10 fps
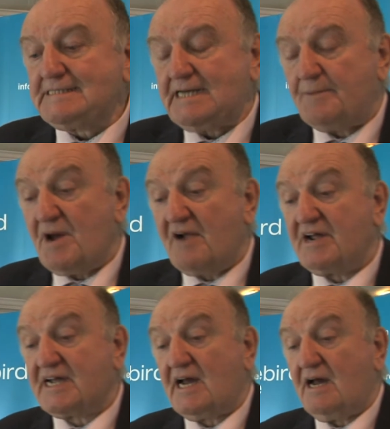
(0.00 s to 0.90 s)

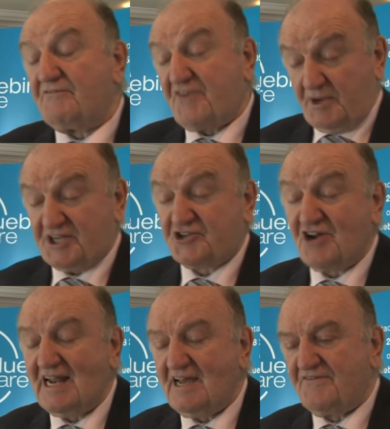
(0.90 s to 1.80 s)
America, from
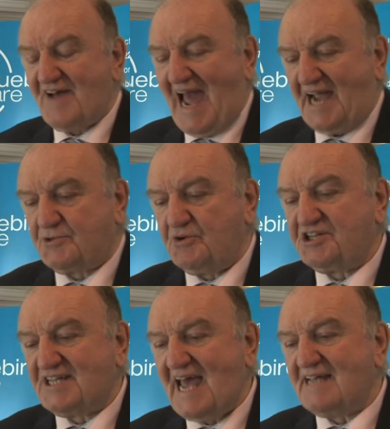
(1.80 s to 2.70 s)
Australia in fact,
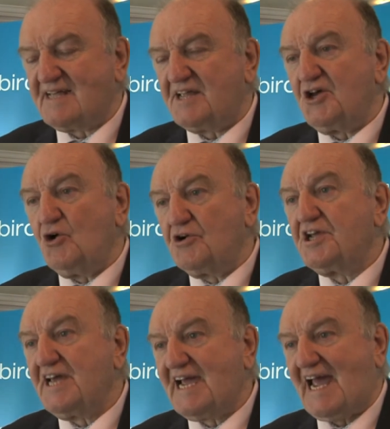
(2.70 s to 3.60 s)
which says that the
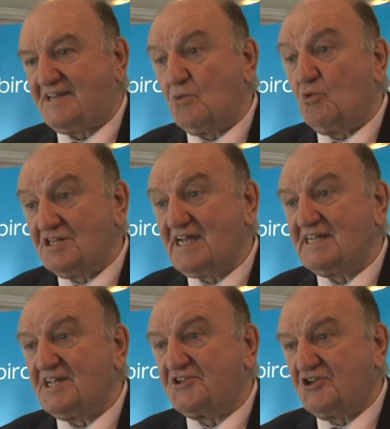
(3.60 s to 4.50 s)
older you get, the one
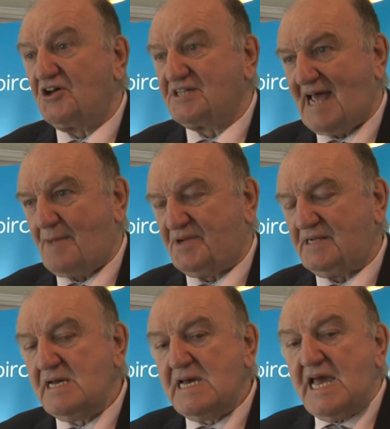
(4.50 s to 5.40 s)
thing that does
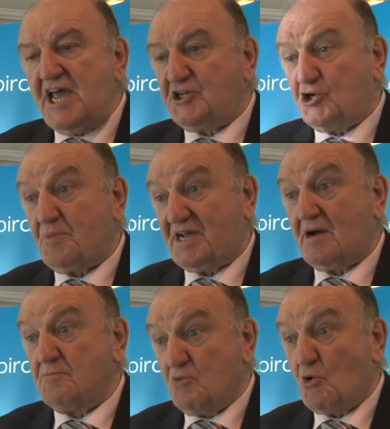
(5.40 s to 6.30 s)
happen is you
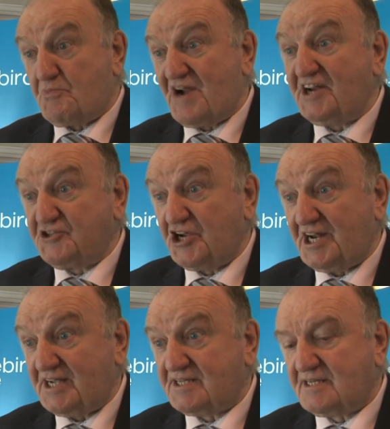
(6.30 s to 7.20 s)
become more
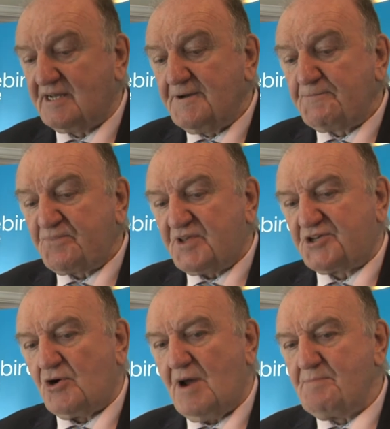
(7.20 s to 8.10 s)
prejudiced.
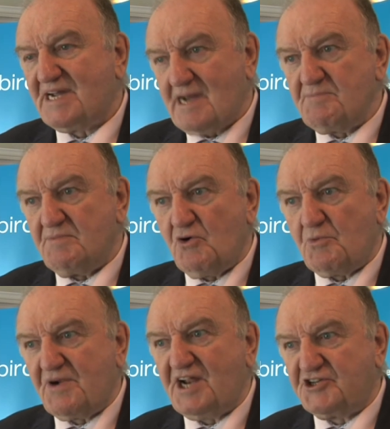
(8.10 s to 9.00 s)
So I'm becoming
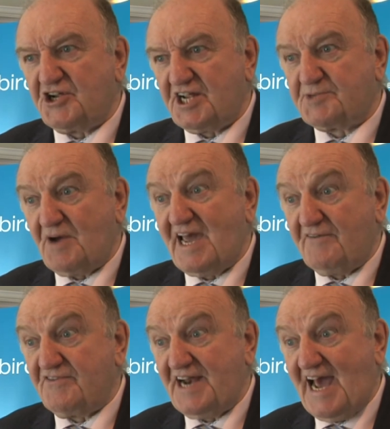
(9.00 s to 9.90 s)
more prejudiced by
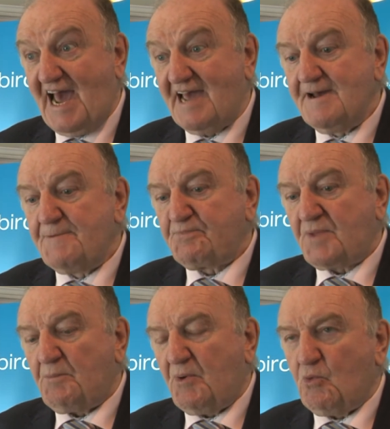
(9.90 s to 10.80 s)
every day,
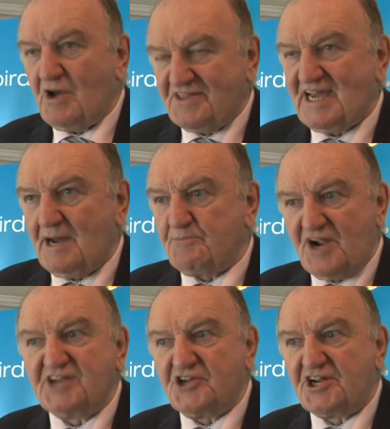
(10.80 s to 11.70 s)
but one thing I'm
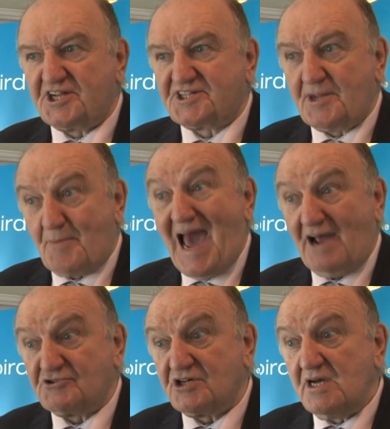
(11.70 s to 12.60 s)
prejudiced
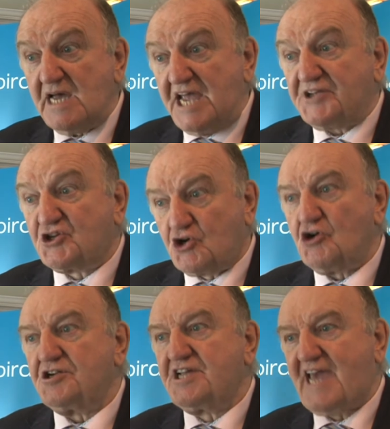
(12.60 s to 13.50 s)
about is
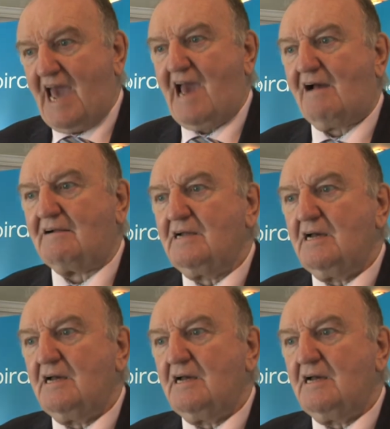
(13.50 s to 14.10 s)
good care